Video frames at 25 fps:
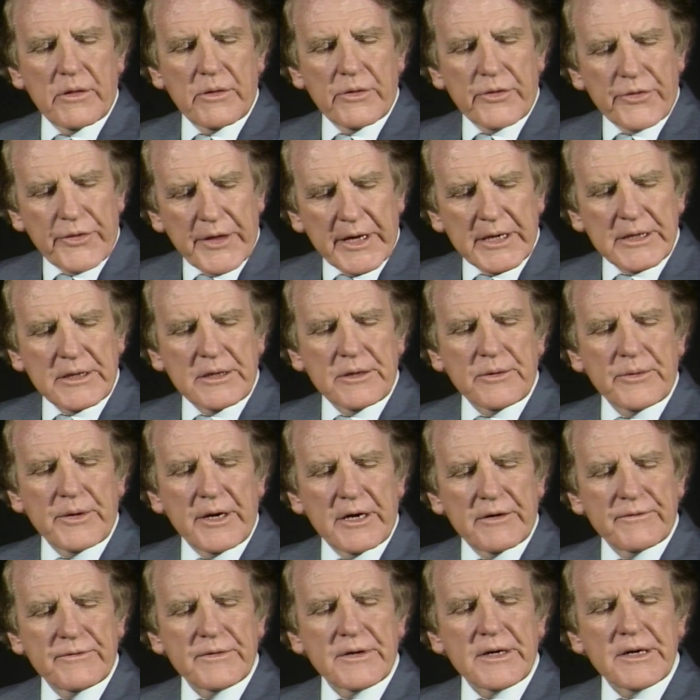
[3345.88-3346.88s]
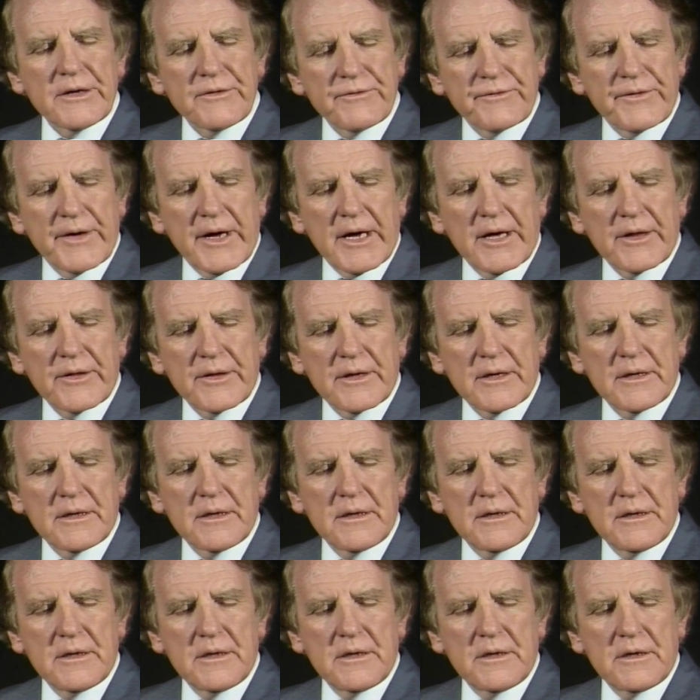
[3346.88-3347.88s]
Thank you, Heavenly Father,
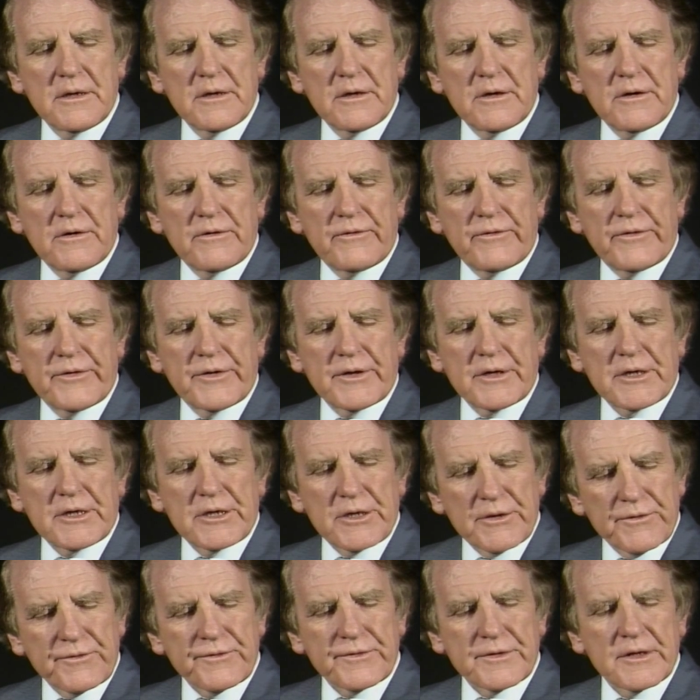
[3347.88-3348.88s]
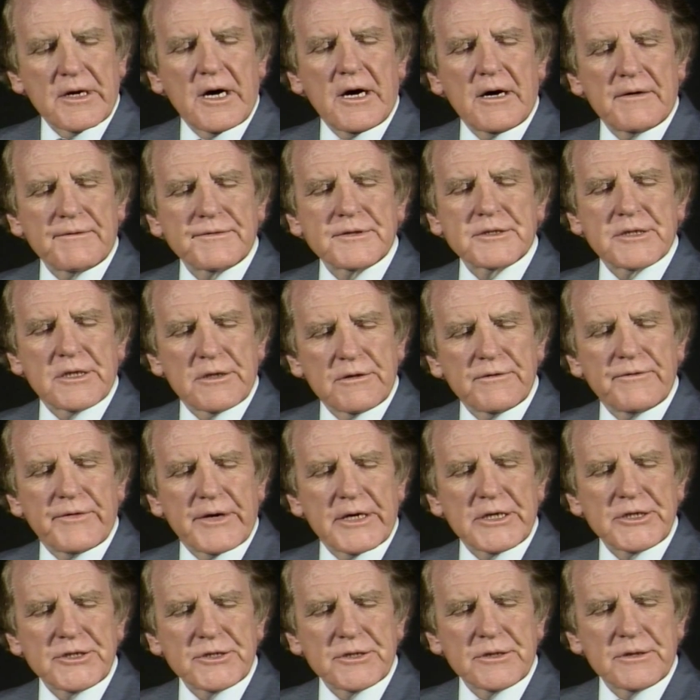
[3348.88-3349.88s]
for the gift of
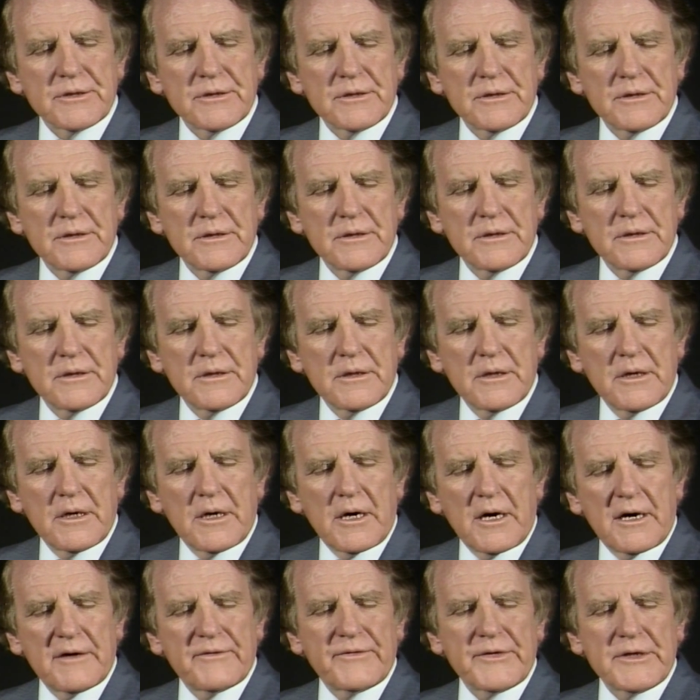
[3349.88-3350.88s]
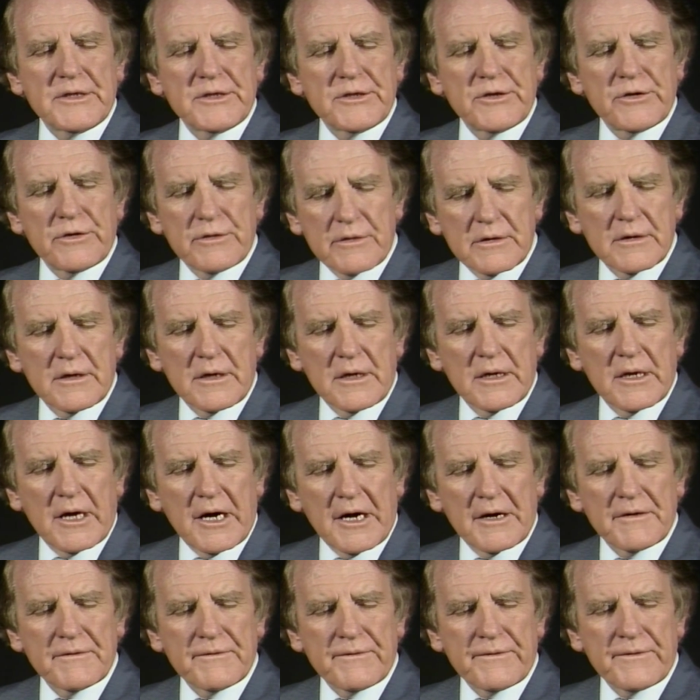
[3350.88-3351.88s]
salvation, of eternal
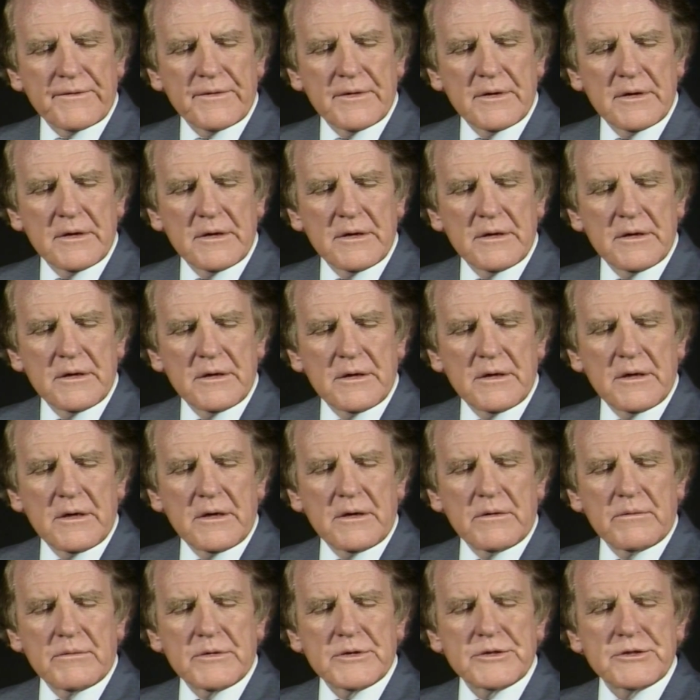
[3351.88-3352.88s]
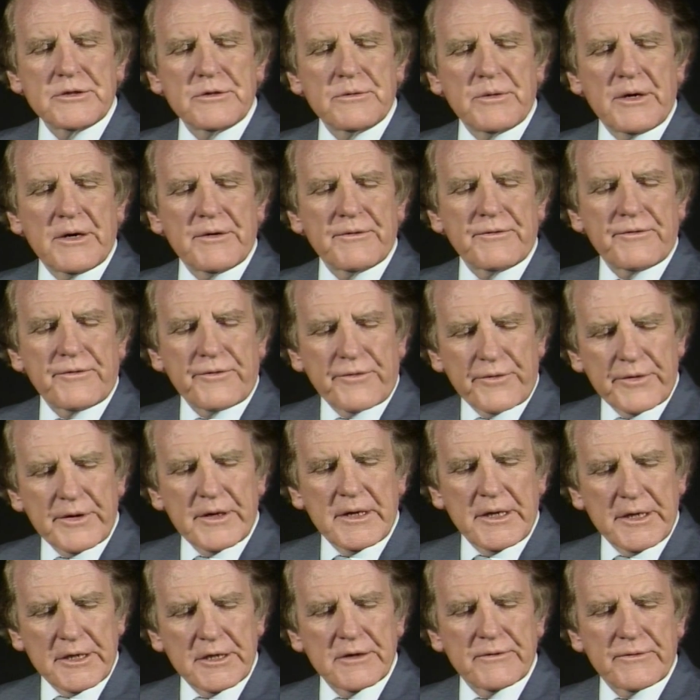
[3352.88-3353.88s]
life, which you have
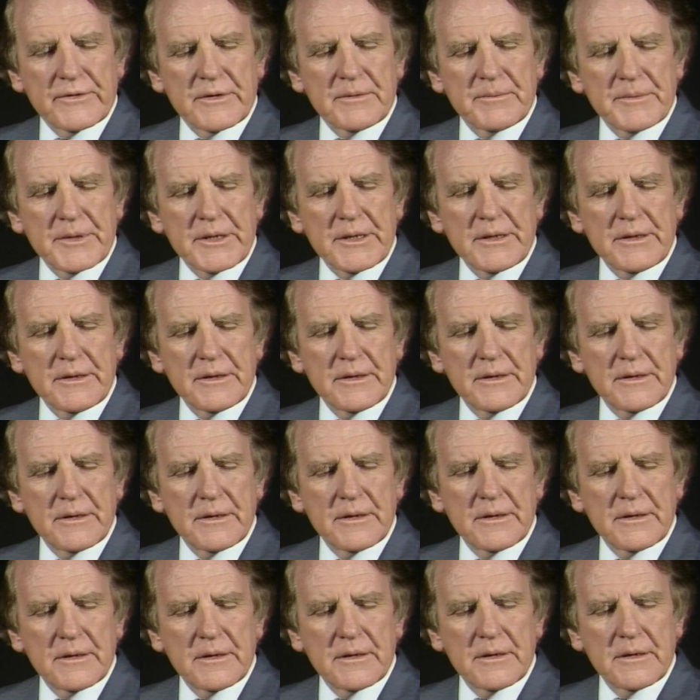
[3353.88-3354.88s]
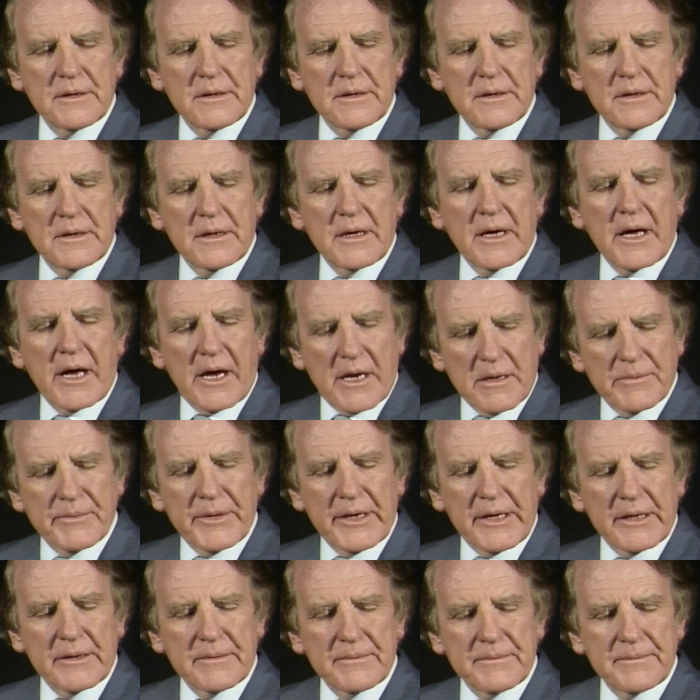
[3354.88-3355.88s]
freely given me.
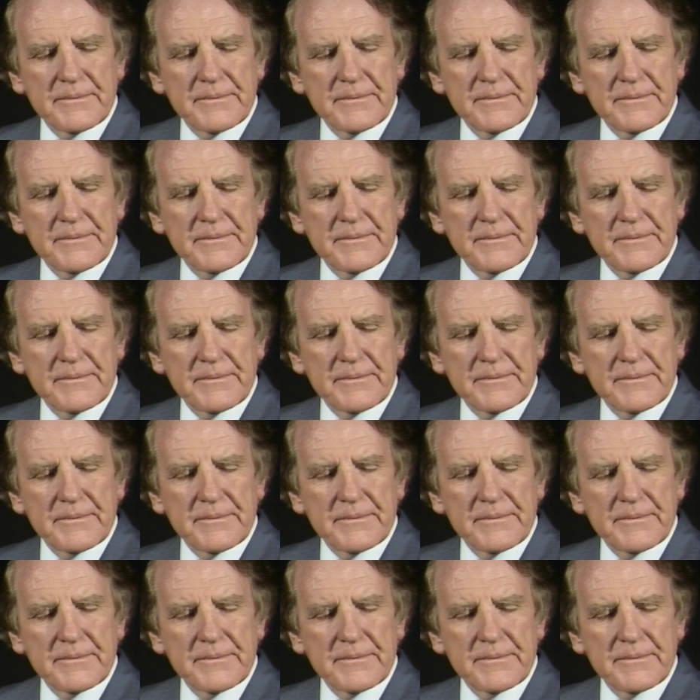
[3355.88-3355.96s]
Amen.